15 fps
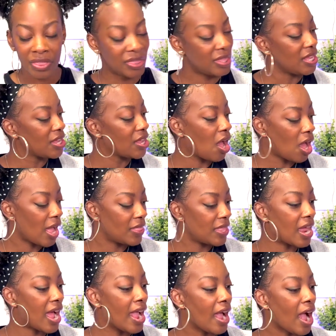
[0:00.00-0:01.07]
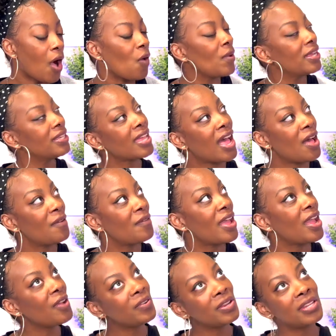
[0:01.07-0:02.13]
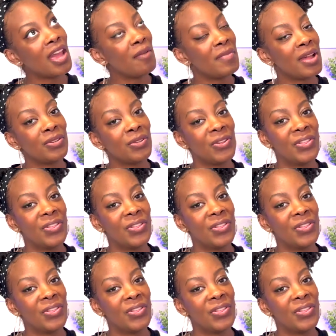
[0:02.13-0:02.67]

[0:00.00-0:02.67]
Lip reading: the con that I always have every time I do